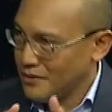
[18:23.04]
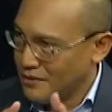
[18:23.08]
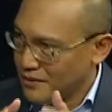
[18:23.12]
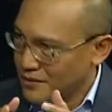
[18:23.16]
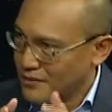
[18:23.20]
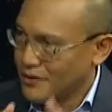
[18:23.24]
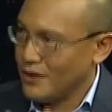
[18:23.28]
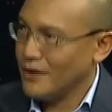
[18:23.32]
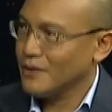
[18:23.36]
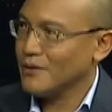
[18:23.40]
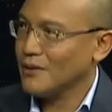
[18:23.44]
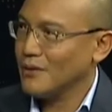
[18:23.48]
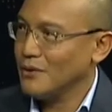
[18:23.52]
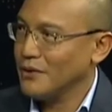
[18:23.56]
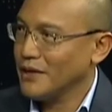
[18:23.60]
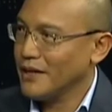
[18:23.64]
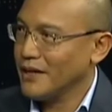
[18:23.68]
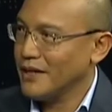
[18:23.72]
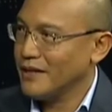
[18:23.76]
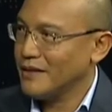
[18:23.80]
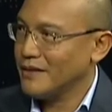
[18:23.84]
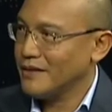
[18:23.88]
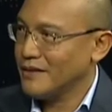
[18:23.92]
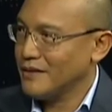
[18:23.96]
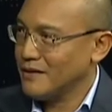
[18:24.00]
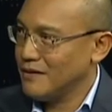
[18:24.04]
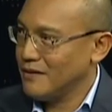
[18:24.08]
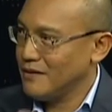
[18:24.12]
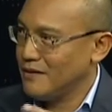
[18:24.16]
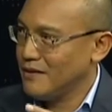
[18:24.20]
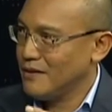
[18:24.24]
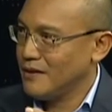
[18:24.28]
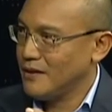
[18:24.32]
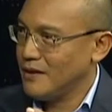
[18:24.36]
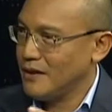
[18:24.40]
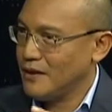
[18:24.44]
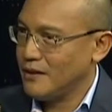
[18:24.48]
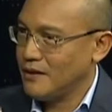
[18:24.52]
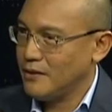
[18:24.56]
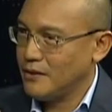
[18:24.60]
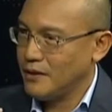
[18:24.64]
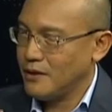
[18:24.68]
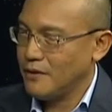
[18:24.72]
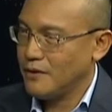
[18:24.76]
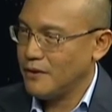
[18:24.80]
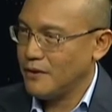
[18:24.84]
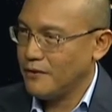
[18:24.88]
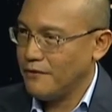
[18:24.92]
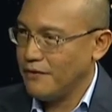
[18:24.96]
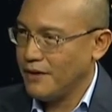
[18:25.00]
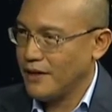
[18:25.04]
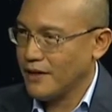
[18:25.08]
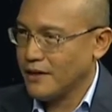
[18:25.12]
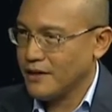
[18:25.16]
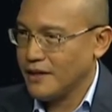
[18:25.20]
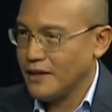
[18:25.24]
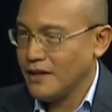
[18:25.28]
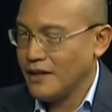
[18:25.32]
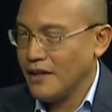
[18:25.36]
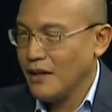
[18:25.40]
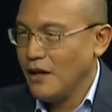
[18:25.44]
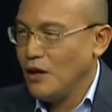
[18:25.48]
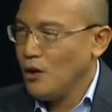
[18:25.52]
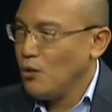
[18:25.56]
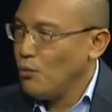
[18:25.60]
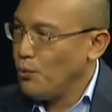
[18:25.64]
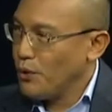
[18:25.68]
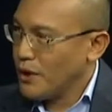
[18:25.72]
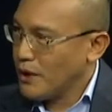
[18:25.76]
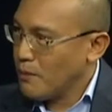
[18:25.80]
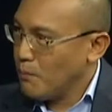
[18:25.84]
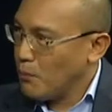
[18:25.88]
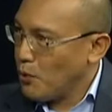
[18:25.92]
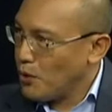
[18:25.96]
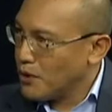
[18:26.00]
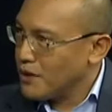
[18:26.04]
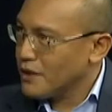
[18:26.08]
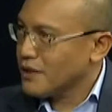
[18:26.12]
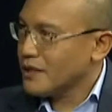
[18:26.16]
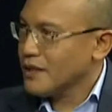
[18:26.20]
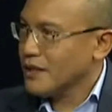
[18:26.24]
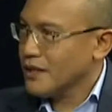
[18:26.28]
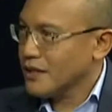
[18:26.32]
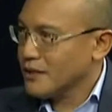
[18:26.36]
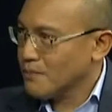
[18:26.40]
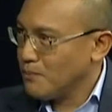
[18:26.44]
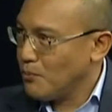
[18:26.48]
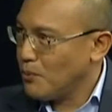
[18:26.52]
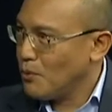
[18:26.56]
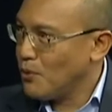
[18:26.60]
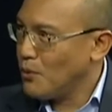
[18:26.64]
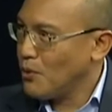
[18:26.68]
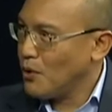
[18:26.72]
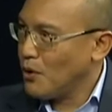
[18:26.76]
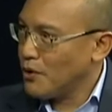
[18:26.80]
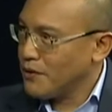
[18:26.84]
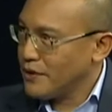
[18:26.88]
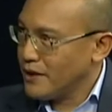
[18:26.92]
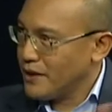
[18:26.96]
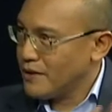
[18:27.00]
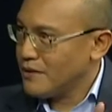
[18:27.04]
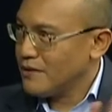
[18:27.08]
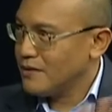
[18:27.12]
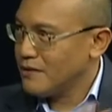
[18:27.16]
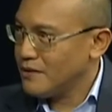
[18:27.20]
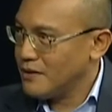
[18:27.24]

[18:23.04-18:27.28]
trying to look at the fact that we can monetize more on that,